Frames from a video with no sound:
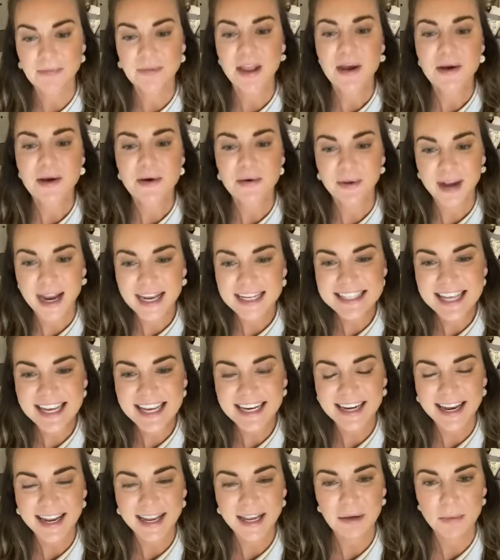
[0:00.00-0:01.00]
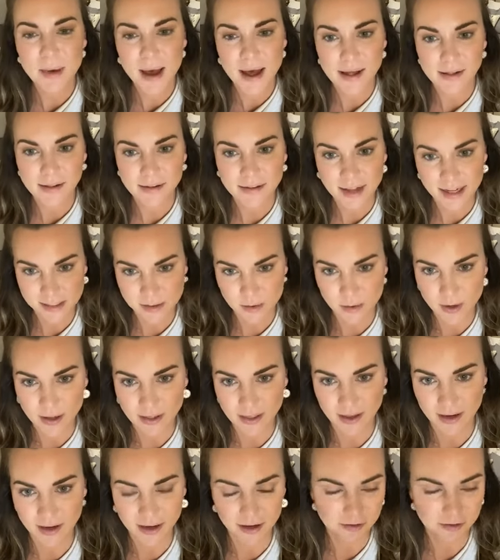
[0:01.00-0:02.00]
when I say Naked palette, that's what I
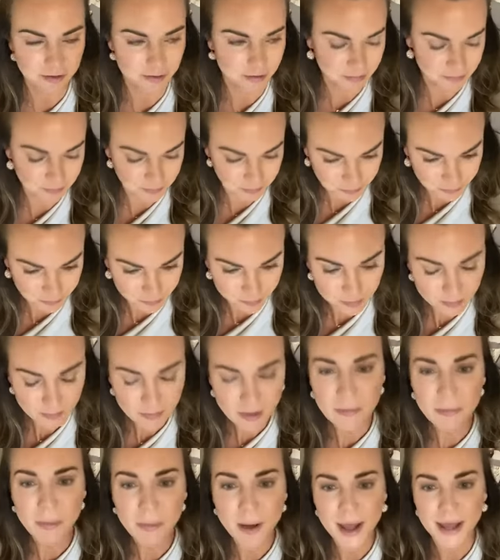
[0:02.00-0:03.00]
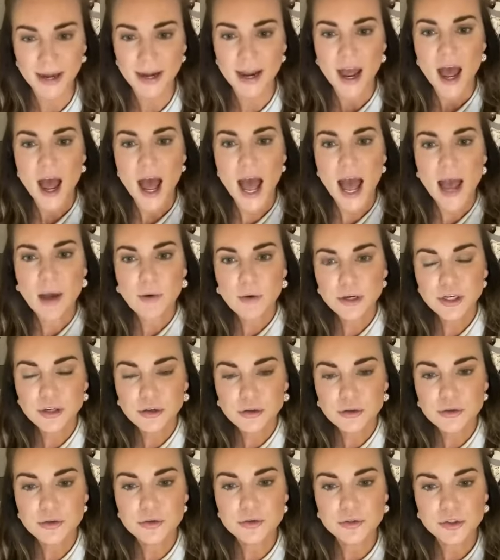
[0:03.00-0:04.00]
think of. But I would
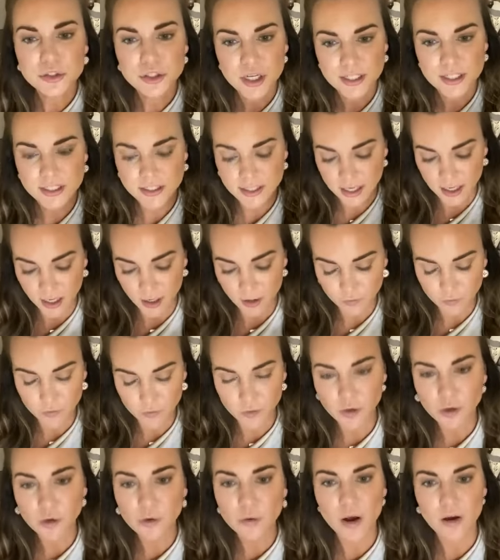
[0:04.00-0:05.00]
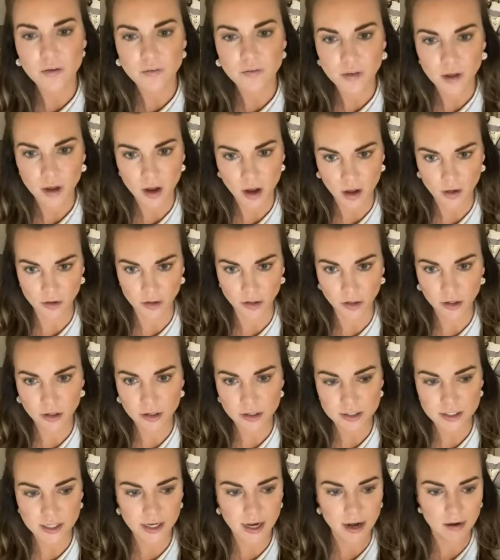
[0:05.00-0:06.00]
use just like a few of the colors,
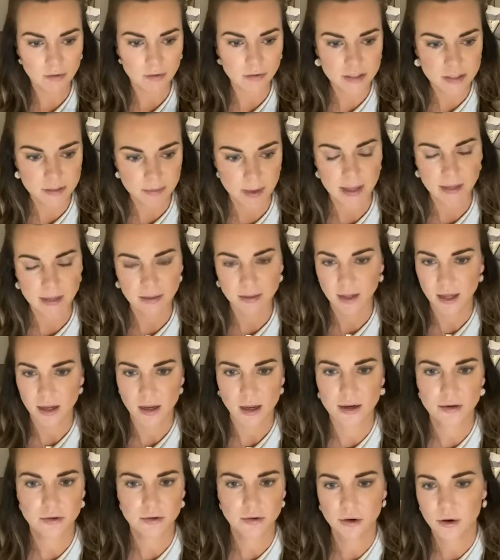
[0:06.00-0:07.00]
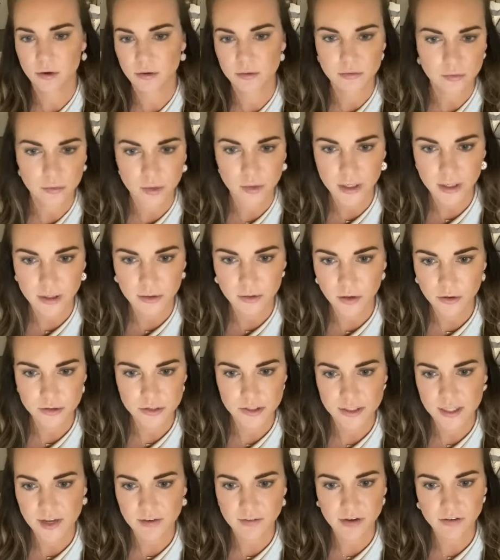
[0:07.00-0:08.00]
and I would spend like, I don't know, what are those,
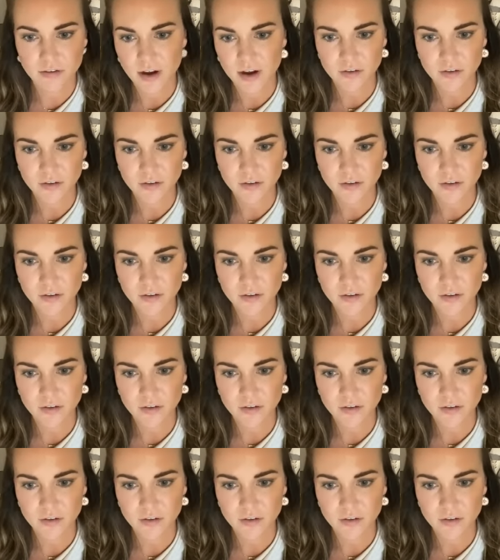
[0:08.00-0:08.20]
$75 or